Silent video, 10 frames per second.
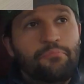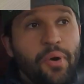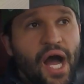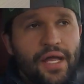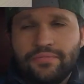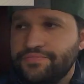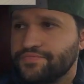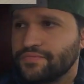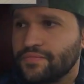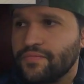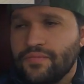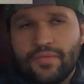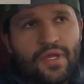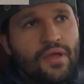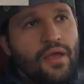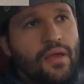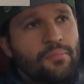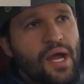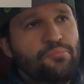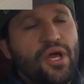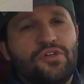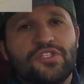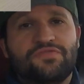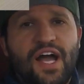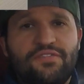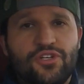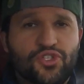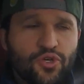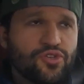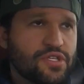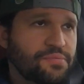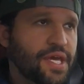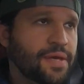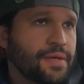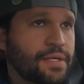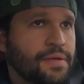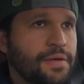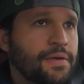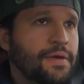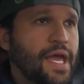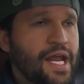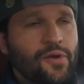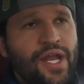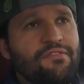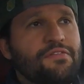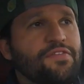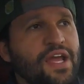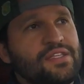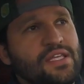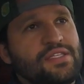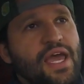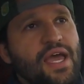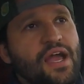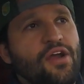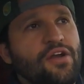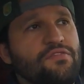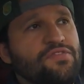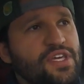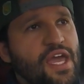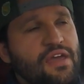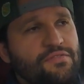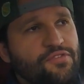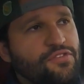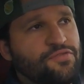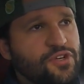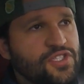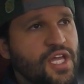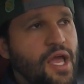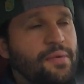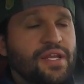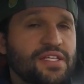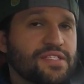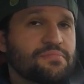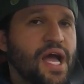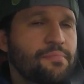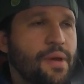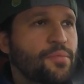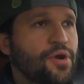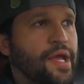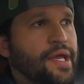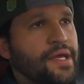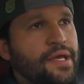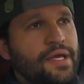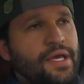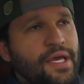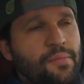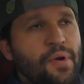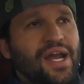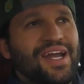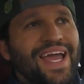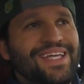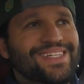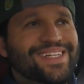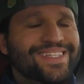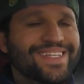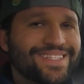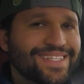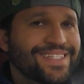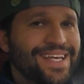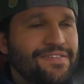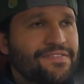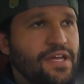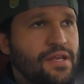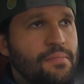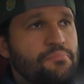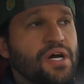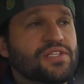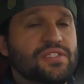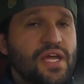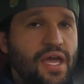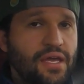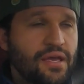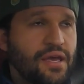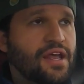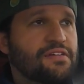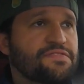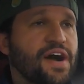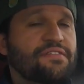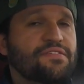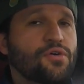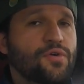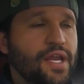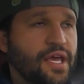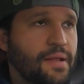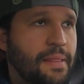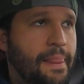but my brother's five years older than me, and I'll never forget the day I heard a V8 for the first time, at least in my memory. He bought a 1967 Mustang, had a 5.0 in it,